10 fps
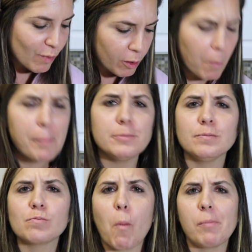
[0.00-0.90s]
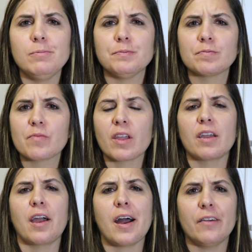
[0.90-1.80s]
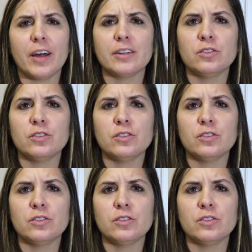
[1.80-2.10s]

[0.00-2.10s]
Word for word: It's worth me mm. going out there chasing all Yeah, that